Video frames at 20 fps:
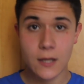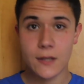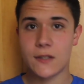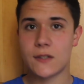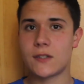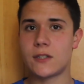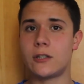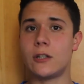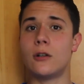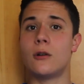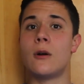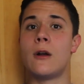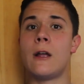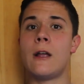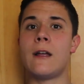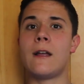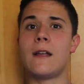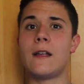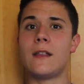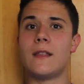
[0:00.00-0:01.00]
So
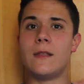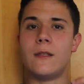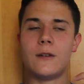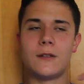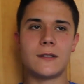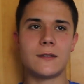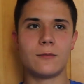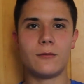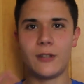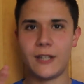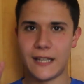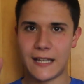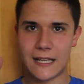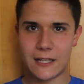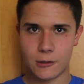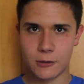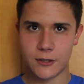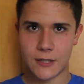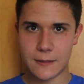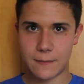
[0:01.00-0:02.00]
there's this really
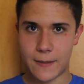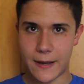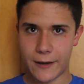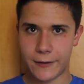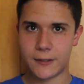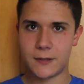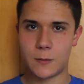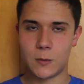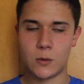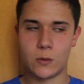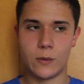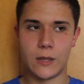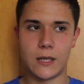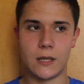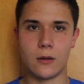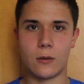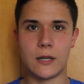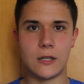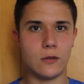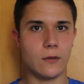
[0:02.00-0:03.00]
interesting balance between,
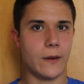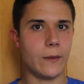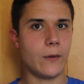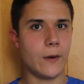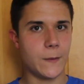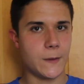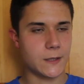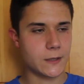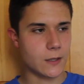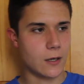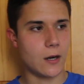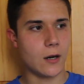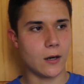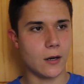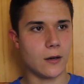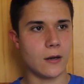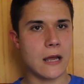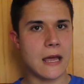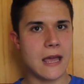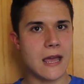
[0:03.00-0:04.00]
okay, do I want this
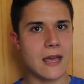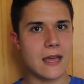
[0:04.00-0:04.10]
card